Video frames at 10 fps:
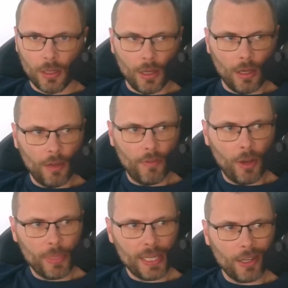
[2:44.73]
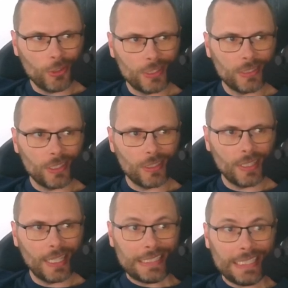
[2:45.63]
of all POs
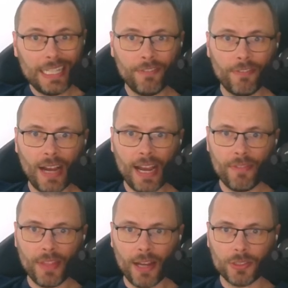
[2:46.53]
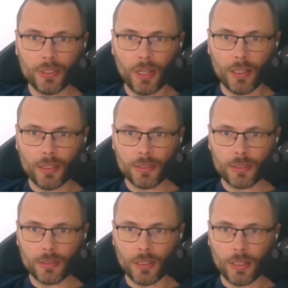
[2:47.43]
exceeding
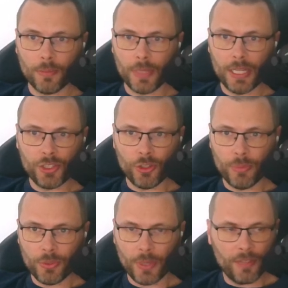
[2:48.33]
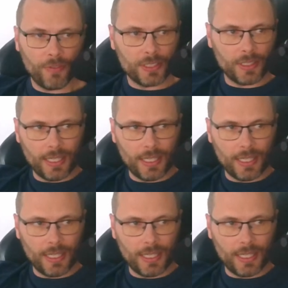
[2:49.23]
$5,000 issued between the first and